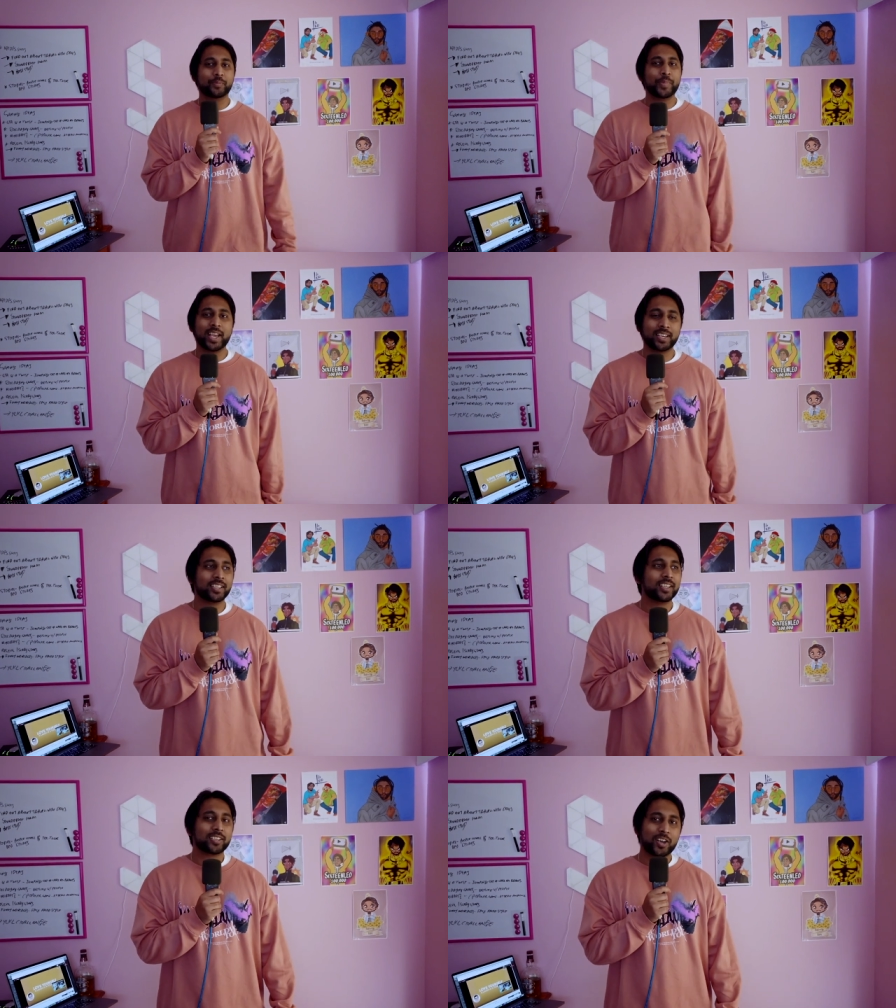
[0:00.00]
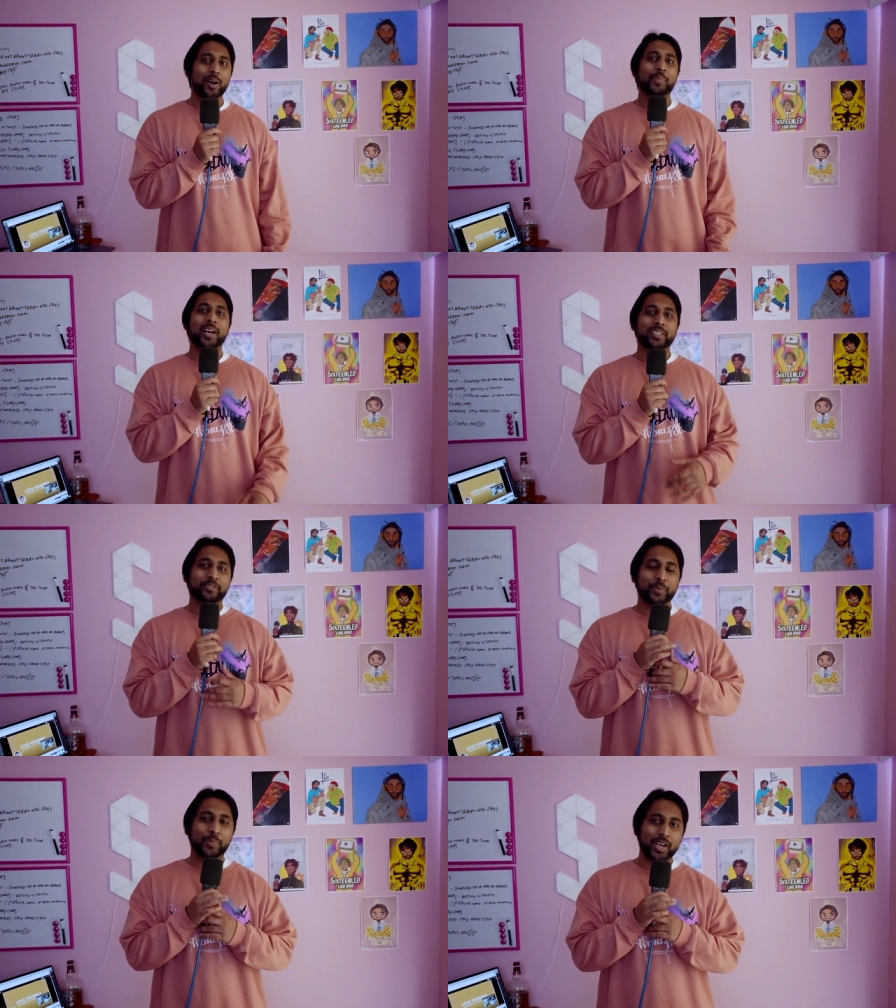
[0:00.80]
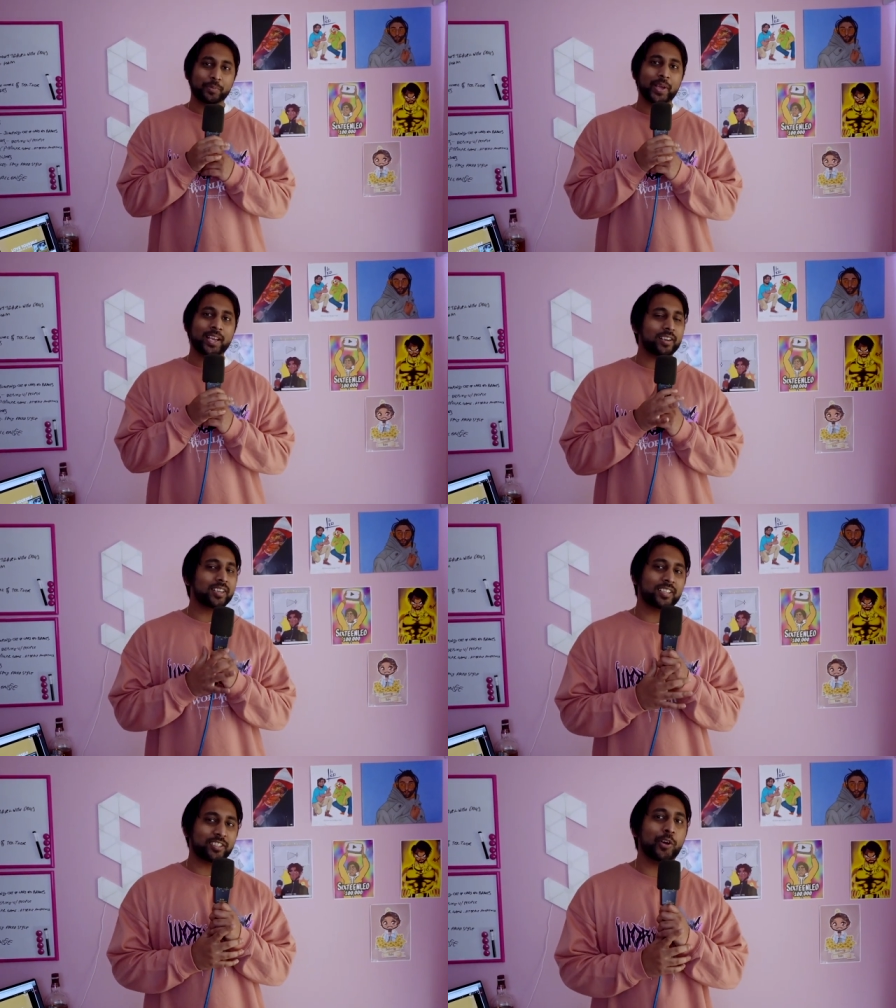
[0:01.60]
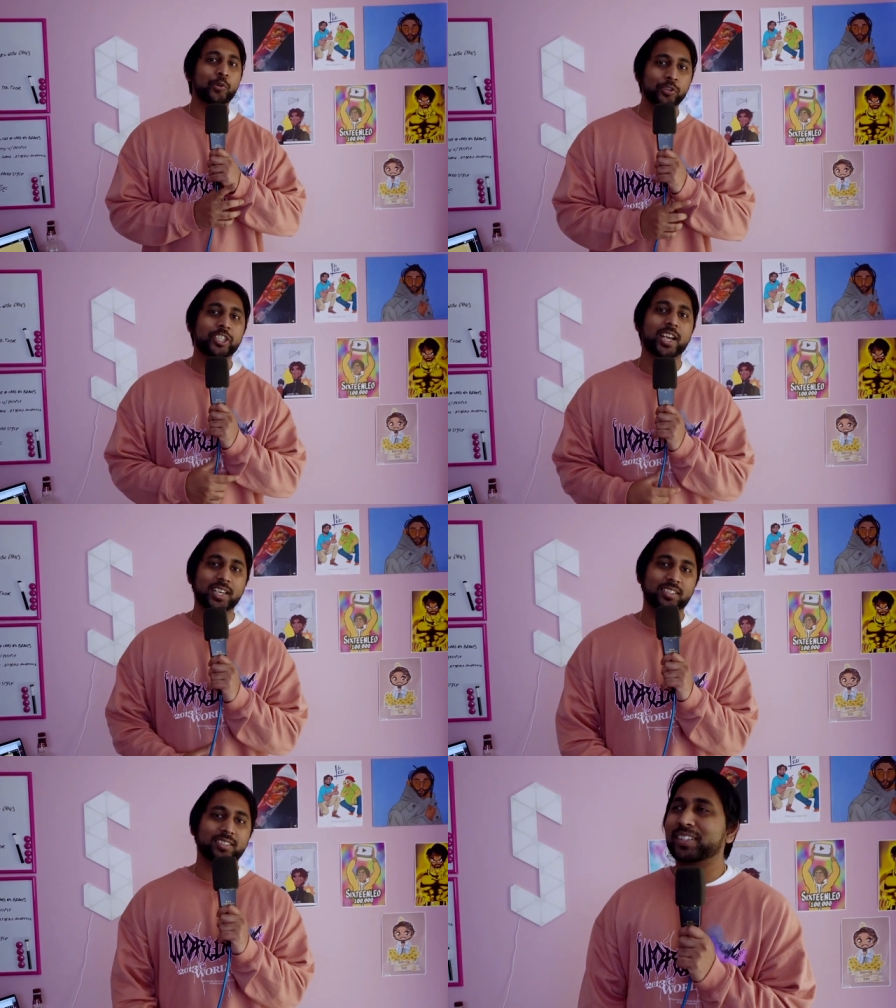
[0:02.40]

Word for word: a man cop out of a mukbang on his own channel.